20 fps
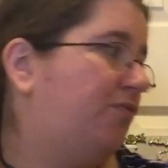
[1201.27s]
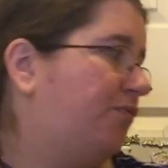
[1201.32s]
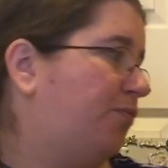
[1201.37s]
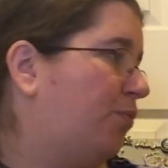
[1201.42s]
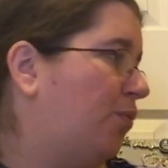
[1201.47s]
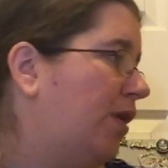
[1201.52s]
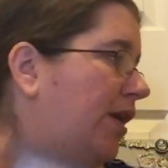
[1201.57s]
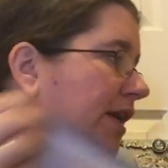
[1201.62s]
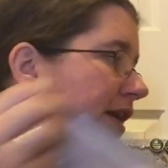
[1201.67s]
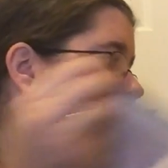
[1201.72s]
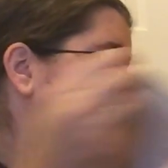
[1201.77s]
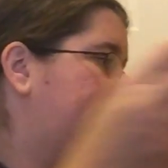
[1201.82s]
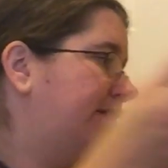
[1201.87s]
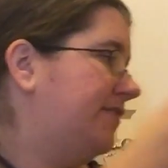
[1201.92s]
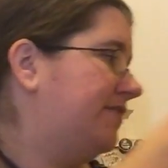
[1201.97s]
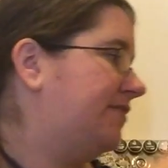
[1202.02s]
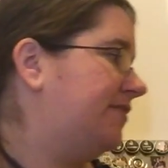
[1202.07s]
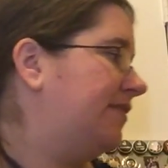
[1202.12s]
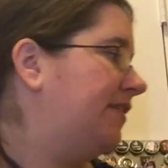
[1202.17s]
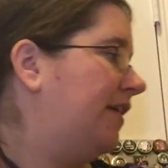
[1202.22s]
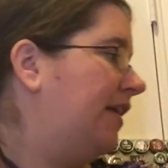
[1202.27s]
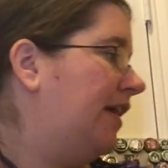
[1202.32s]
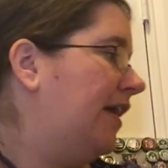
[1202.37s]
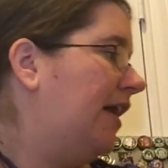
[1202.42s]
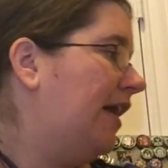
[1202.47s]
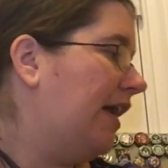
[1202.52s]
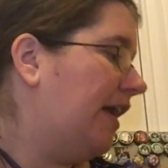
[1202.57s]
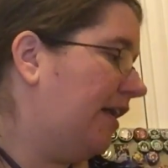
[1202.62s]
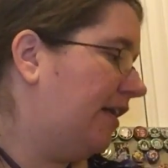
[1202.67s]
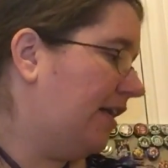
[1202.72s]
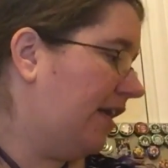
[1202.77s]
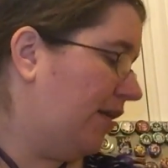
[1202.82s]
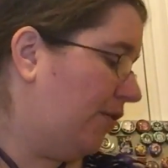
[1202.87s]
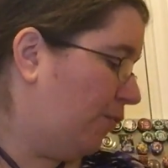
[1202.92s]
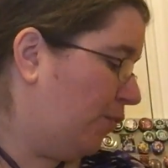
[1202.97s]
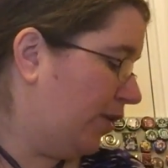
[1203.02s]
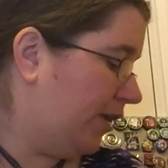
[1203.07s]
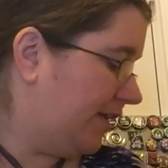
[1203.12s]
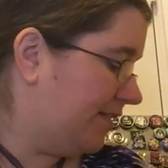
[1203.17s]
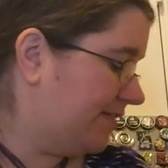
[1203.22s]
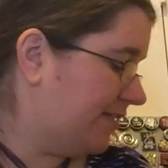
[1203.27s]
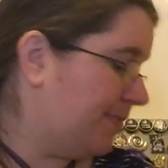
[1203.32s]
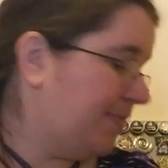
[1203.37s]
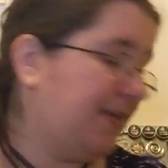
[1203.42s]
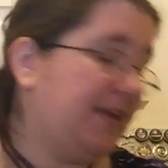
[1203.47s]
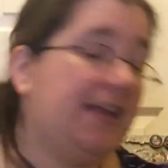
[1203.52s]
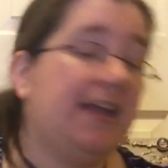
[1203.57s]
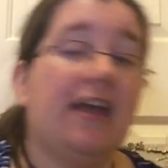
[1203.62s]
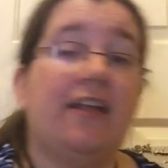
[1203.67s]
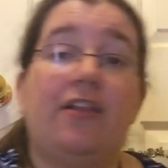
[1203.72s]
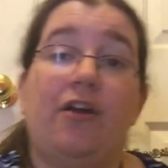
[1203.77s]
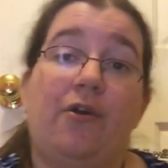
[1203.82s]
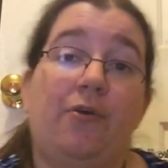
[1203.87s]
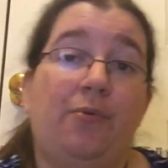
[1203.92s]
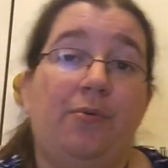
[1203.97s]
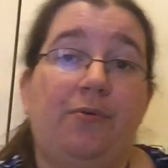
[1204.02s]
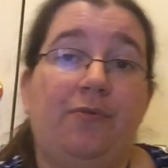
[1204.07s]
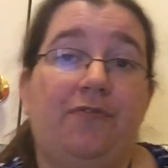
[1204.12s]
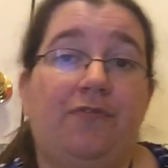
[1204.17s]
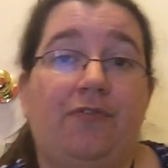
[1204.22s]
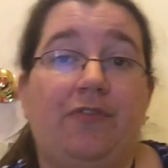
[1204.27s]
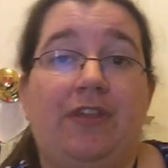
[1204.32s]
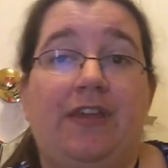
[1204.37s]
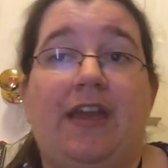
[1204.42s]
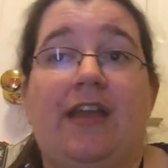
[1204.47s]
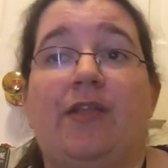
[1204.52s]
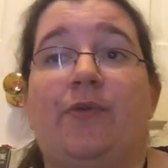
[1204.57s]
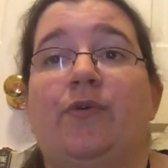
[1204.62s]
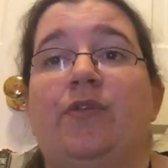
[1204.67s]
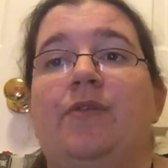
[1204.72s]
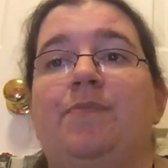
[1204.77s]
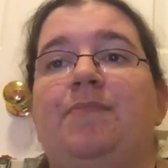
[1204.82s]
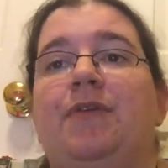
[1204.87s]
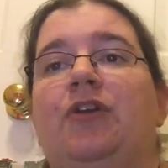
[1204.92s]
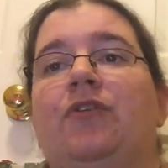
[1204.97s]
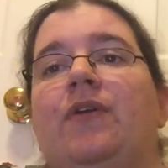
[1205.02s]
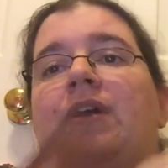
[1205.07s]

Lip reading: was work on something yellow for the yellow Olympic